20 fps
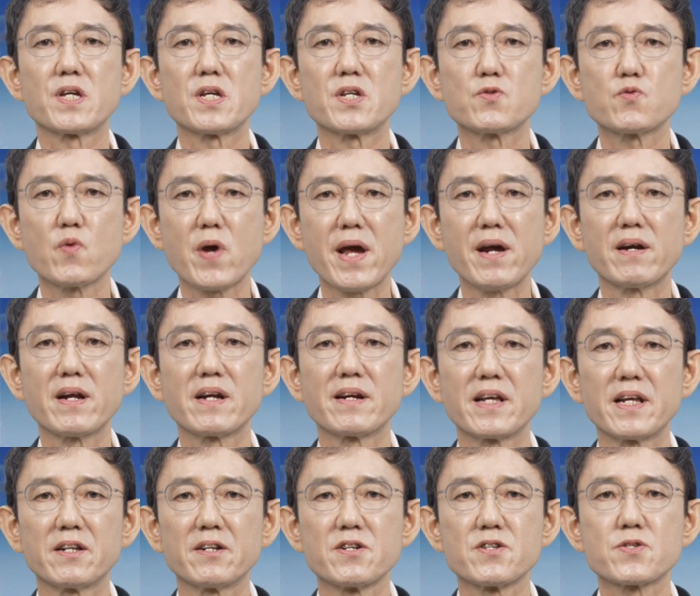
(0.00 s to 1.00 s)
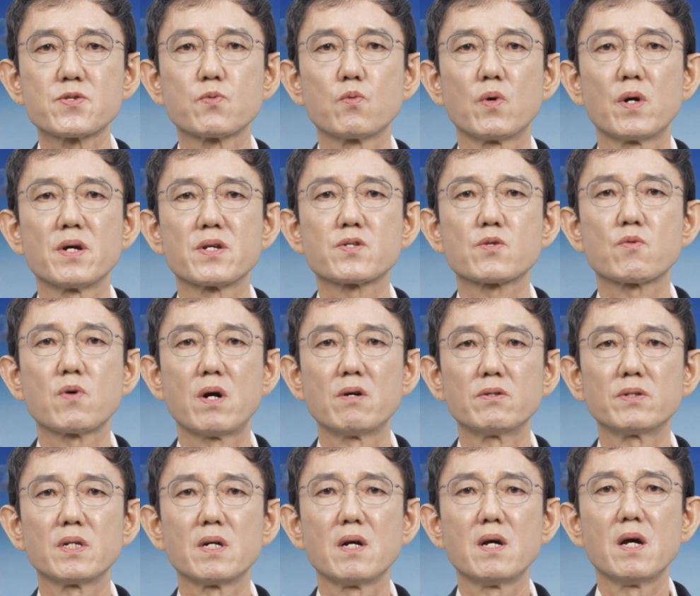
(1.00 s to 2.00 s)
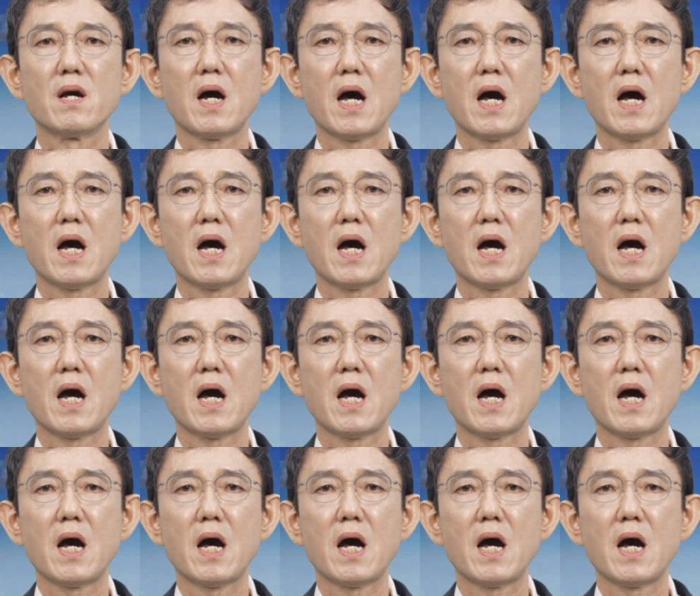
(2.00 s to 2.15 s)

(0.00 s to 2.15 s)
Israeli leaders was, quote,